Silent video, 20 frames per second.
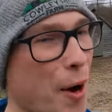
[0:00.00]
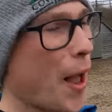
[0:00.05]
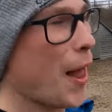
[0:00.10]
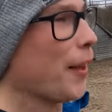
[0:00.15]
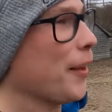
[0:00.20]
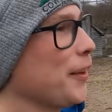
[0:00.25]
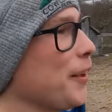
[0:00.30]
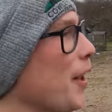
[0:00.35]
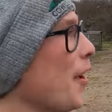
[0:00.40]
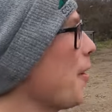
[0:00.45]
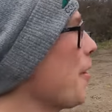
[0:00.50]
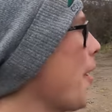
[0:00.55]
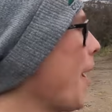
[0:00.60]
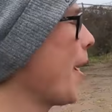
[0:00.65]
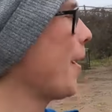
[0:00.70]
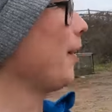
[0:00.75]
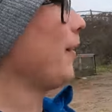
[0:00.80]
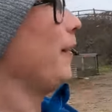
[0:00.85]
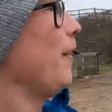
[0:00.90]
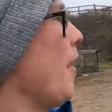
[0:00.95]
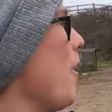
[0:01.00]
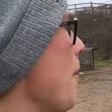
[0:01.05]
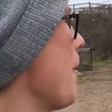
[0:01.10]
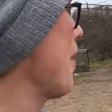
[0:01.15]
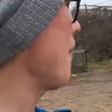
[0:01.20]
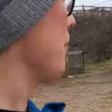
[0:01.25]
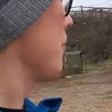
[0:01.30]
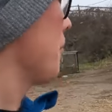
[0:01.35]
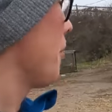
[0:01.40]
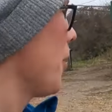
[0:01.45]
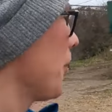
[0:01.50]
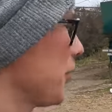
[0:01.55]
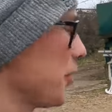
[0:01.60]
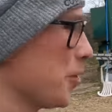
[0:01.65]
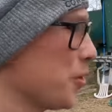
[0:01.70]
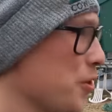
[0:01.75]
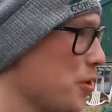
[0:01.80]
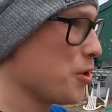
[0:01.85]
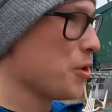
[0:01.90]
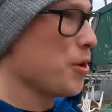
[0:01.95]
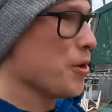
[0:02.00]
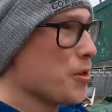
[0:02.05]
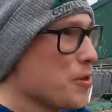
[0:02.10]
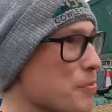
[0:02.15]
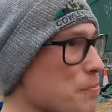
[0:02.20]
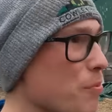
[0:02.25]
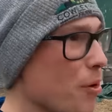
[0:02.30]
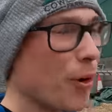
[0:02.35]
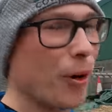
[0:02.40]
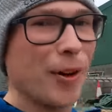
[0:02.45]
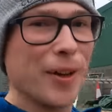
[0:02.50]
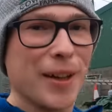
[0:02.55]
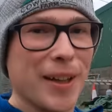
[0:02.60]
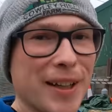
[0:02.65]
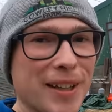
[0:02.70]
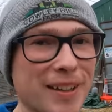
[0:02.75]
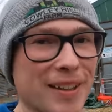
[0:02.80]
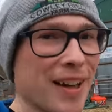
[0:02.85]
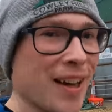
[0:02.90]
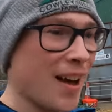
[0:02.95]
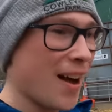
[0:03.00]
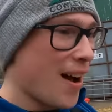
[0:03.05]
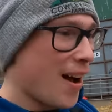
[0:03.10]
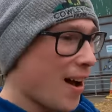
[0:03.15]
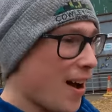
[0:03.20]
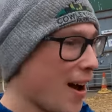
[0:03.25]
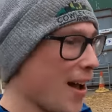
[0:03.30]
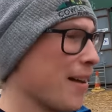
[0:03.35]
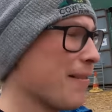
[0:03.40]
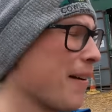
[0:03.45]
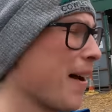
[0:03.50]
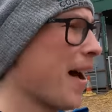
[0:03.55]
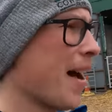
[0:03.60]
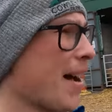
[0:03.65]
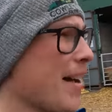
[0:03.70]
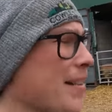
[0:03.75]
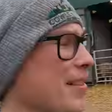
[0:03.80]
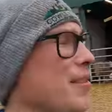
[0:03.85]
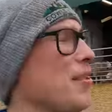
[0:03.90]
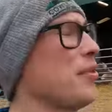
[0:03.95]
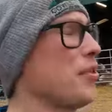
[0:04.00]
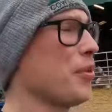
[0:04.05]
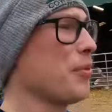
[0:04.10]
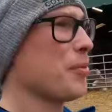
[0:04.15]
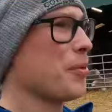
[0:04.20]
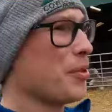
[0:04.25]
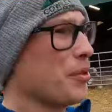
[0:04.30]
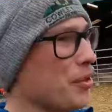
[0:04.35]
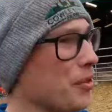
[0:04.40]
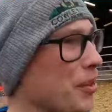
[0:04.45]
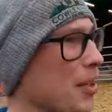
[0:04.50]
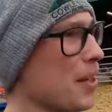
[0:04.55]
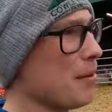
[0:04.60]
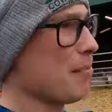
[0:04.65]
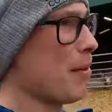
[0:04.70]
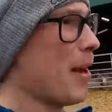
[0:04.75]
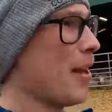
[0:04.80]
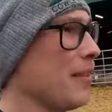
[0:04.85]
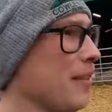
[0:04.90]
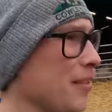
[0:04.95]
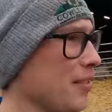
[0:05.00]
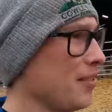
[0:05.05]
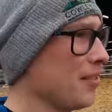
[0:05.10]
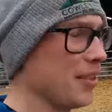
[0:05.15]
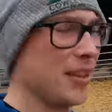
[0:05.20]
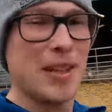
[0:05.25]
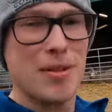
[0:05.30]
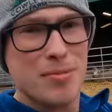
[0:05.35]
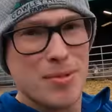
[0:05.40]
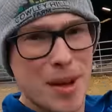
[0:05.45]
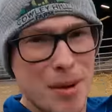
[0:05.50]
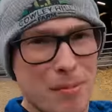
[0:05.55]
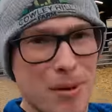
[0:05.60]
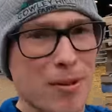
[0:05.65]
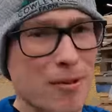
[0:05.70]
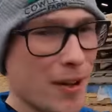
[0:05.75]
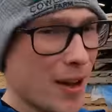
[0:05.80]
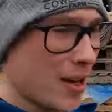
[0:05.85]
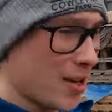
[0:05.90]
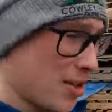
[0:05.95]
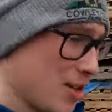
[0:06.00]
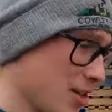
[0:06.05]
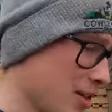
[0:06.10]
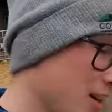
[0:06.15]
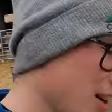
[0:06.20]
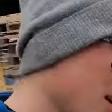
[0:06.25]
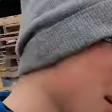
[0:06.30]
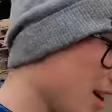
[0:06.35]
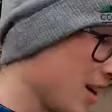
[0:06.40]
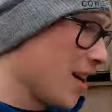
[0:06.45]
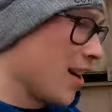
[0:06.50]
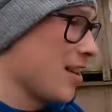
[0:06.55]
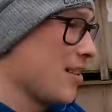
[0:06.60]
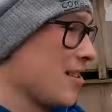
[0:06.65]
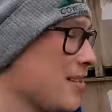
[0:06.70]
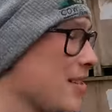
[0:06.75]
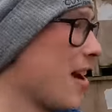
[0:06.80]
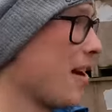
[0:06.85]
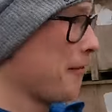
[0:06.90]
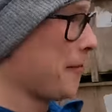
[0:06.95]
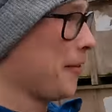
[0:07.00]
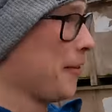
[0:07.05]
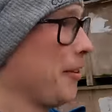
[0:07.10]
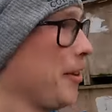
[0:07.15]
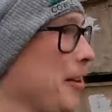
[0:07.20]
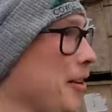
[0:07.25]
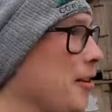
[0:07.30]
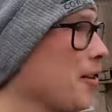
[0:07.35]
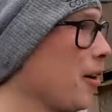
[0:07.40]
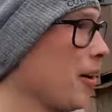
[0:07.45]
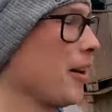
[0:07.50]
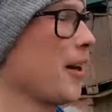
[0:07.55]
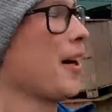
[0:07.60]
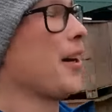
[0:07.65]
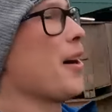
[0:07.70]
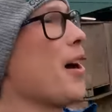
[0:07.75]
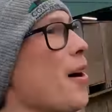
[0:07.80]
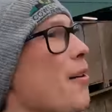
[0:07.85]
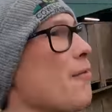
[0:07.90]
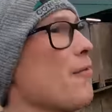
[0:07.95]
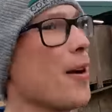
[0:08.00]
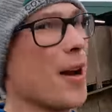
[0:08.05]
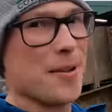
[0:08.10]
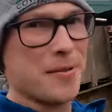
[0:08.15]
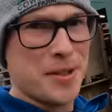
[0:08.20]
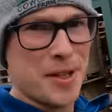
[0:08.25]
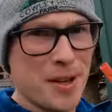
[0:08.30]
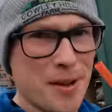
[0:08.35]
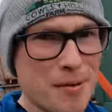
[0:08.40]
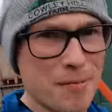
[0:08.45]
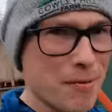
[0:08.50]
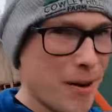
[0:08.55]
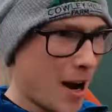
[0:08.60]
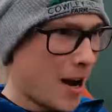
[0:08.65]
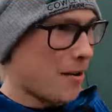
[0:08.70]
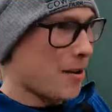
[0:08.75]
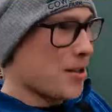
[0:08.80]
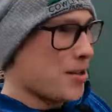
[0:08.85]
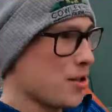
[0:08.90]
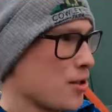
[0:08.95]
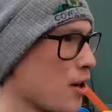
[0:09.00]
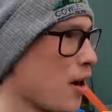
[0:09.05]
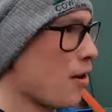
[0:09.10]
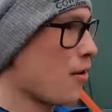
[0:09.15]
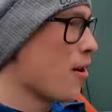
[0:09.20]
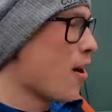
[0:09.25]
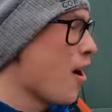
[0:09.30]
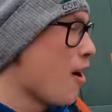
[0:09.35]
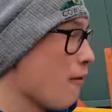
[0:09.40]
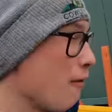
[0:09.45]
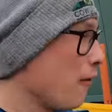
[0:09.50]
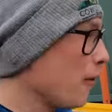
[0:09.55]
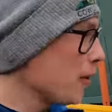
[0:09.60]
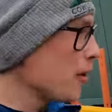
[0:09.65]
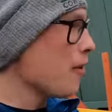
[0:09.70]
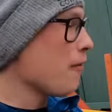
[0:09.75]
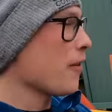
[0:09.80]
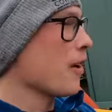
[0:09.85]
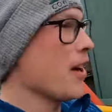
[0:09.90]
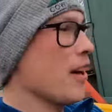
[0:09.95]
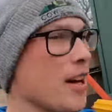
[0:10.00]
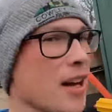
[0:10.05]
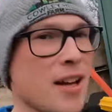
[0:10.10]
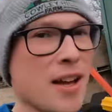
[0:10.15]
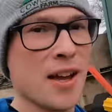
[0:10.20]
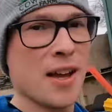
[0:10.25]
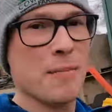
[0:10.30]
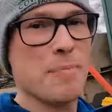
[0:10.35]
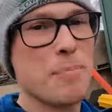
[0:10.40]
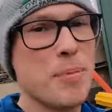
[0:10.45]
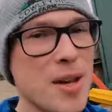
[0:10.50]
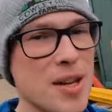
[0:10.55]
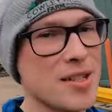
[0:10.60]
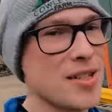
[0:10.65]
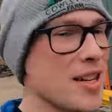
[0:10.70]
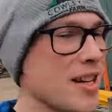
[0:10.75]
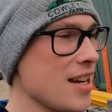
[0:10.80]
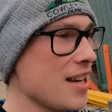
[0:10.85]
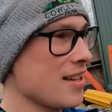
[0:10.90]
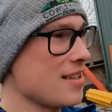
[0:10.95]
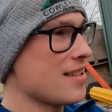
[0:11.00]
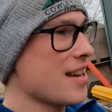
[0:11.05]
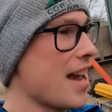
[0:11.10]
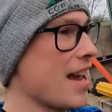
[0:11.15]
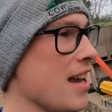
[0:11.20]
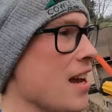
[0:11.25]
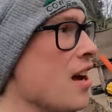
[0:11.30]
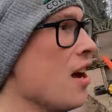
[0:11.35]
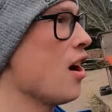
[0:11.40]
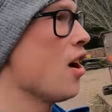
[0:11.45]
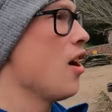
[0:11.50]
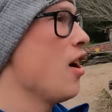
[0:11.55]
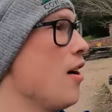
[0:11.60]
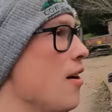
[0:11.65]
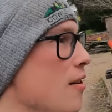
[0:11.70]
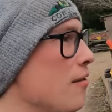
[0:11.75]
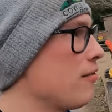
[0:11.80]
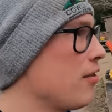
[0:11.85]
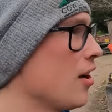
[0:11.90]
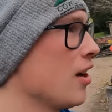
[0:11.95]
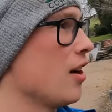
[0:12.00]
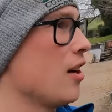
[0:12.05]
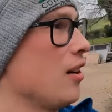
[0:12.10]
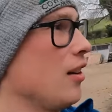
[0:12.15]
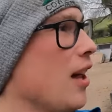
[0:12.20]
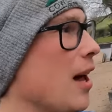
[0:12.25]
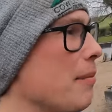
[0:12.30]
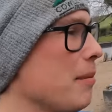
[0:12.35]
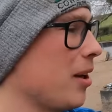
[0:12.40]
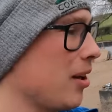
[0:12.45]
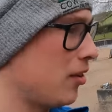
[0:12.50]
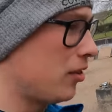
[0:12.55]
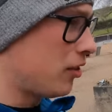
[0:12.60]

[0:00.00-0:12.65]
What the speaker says: Hello, everyone. Good morning. I have had some sleep and the sleep deprivation has definitely gone and I'm ready and raring to go for another busy day of lambing.